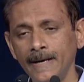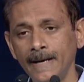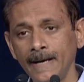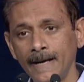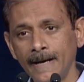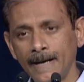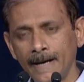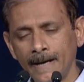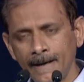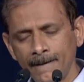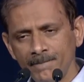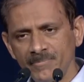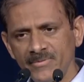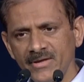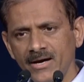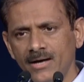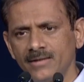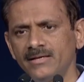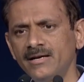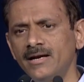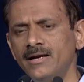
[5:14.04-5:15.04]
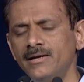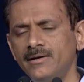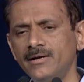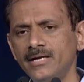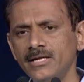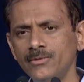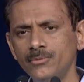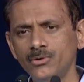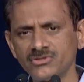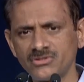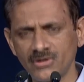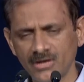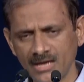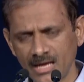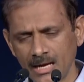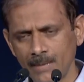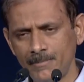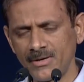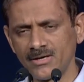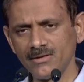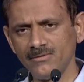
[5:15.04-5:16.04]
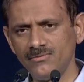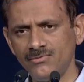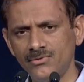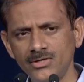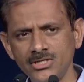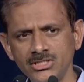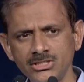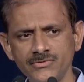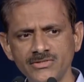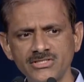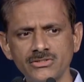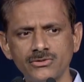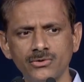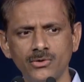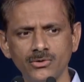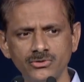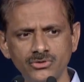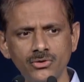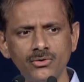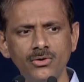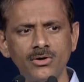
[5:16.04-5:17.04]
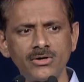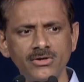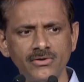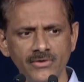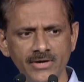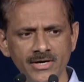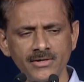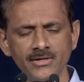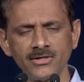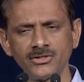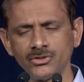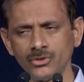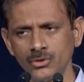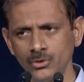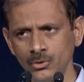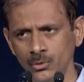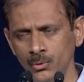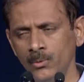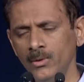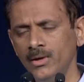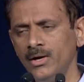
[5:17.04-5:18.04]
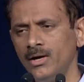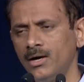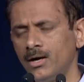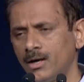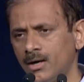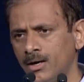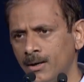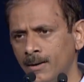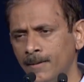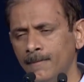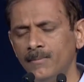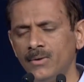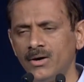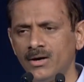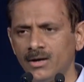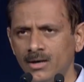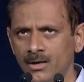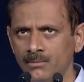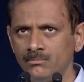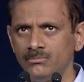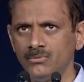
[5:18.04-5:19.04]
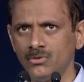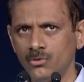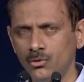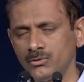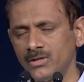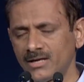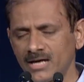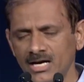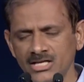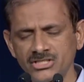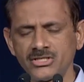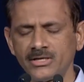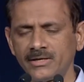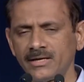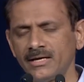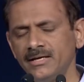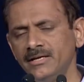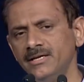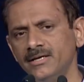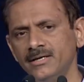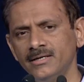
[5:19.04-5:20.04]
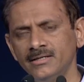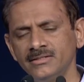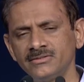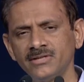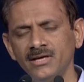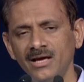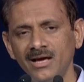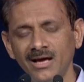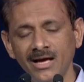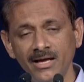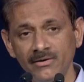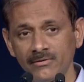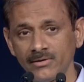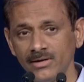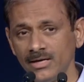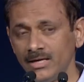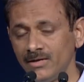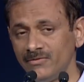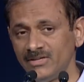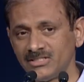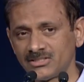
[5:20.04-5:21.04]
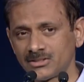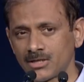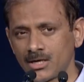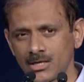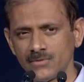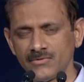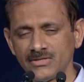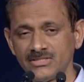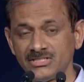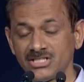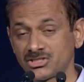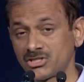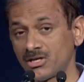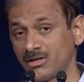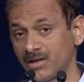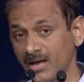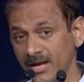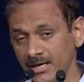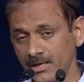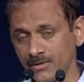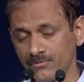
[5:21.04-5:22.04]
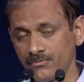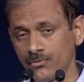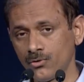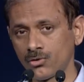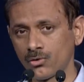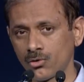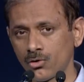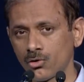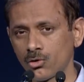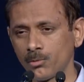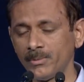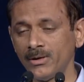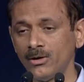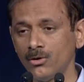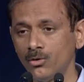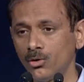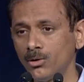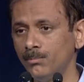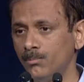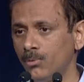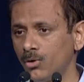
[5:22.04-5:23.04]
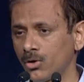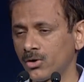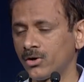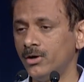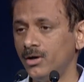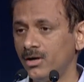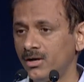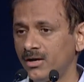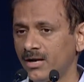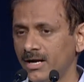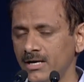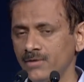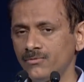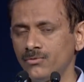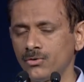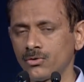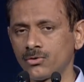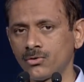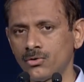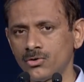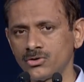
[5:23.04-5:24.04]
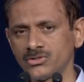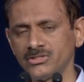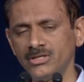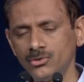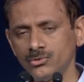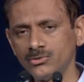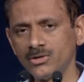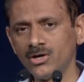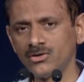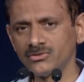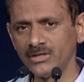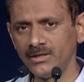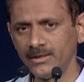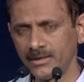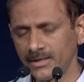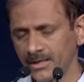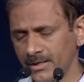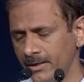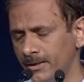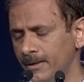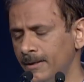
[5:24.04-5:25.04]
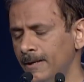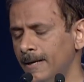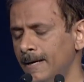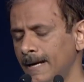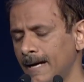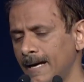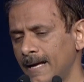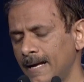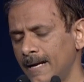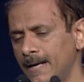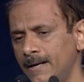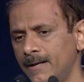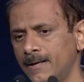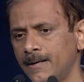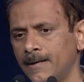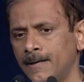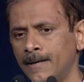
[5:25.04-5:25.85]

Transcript: The other entity was Capital First, which has also got created through over the last 10 years. And really, we started with just a 94 crore rupee loan book, 94 crores in 2010. And,